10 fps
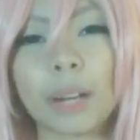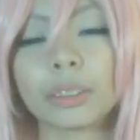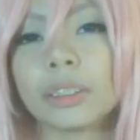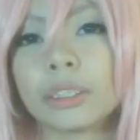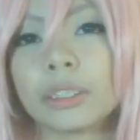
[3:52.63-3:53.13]

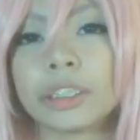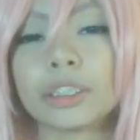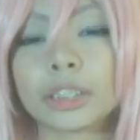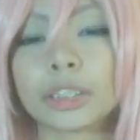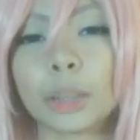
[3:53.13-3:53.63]
it. They
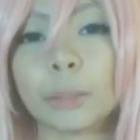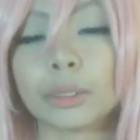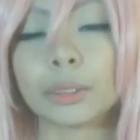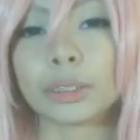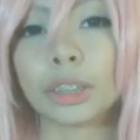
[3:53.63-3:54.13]
just tell me to
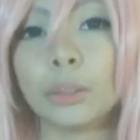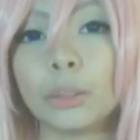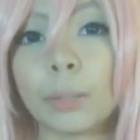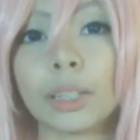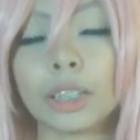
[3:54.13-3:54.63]
study
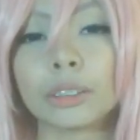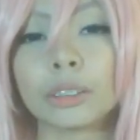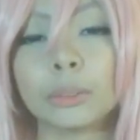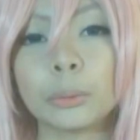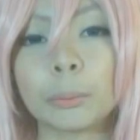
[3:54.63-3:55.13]
well and
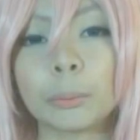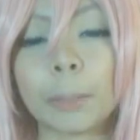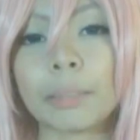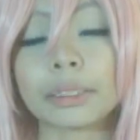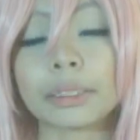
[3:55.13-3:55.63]
do my
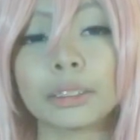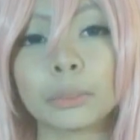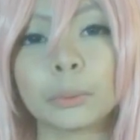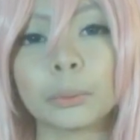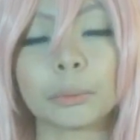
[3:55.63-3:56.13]
best in
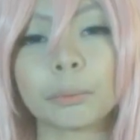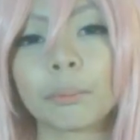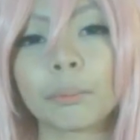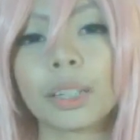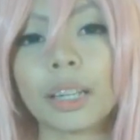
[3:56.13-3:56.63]
school.
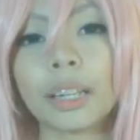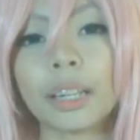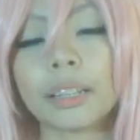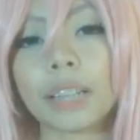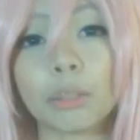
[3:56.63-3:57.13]

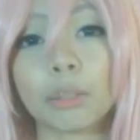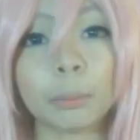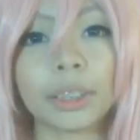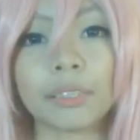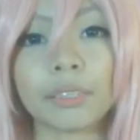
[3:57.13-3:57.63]
And I will be
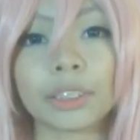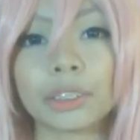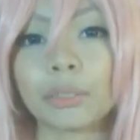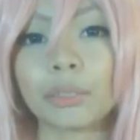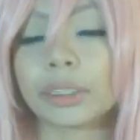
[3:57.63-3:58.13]
given a
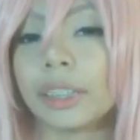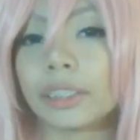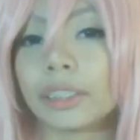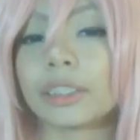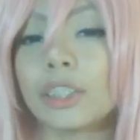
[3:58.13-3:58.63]
reward
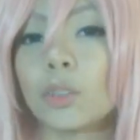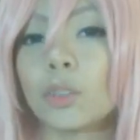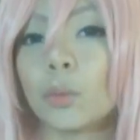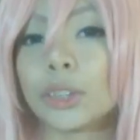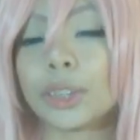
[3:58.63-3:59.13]
later,
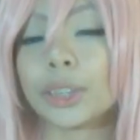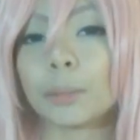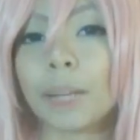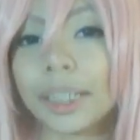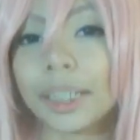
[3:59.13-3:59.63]
which in
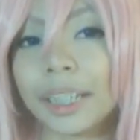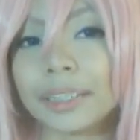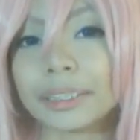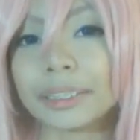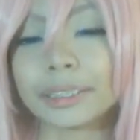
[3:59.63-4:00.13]
my case is